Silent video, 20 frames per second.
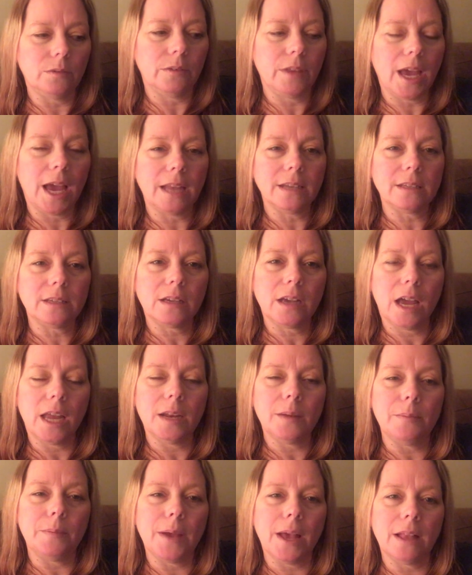that to kind
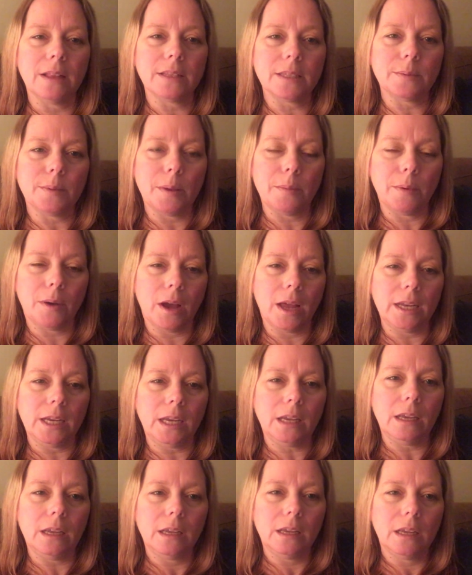of balance my body.